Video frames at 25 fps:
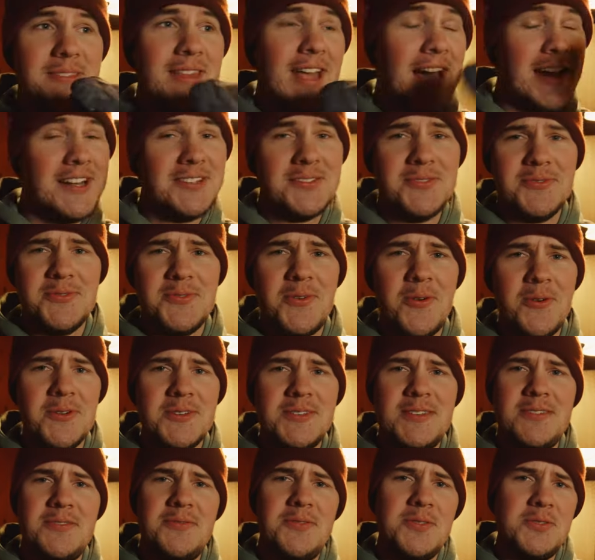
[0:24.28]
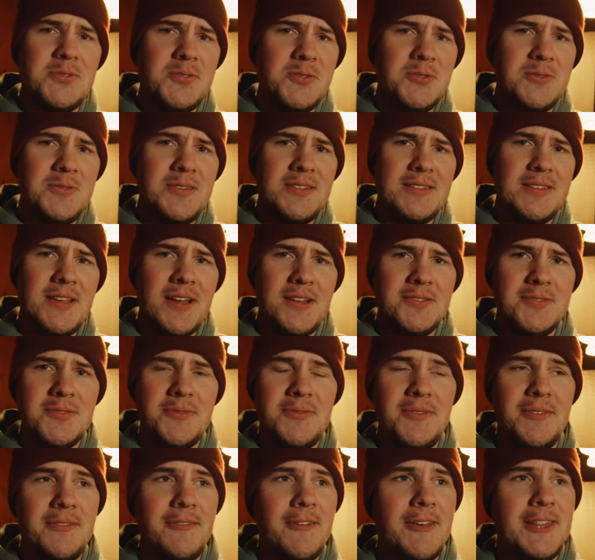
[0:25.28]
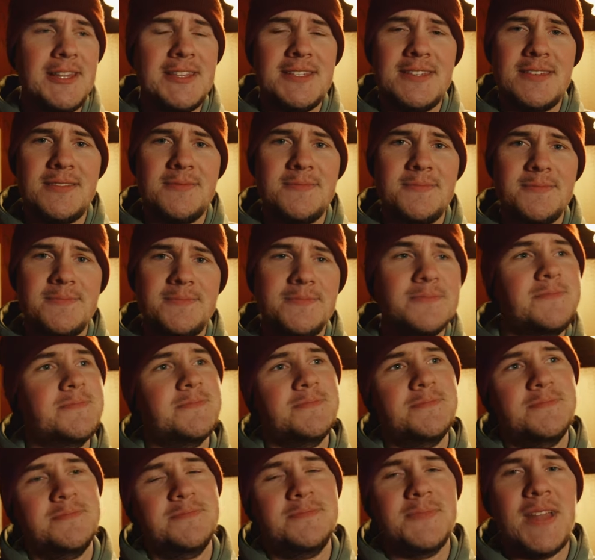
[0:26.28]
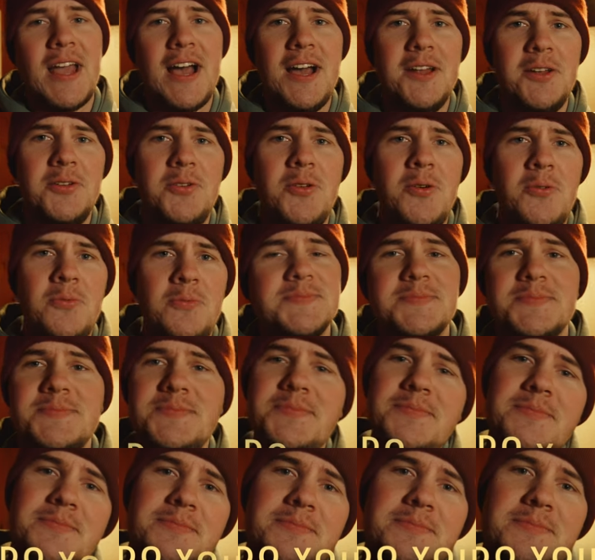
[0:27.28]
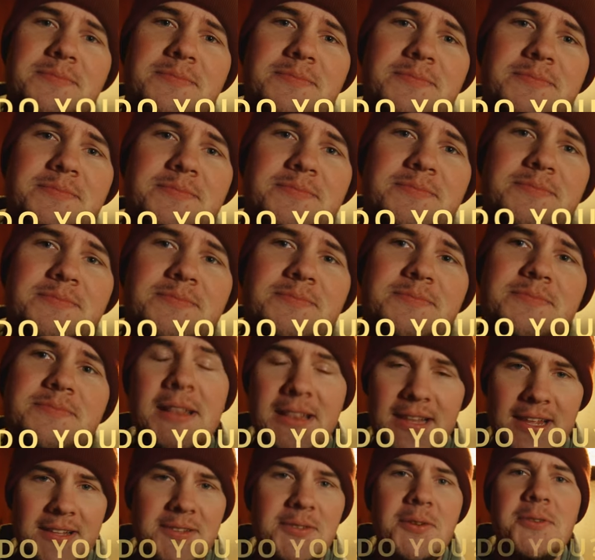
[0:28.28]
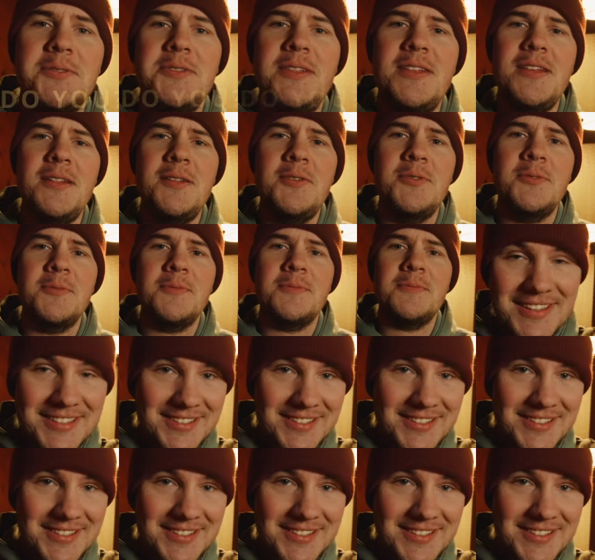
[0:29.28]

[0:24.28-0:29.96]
That is of course if you shoot these kinds of events. I don't know, but let's continue.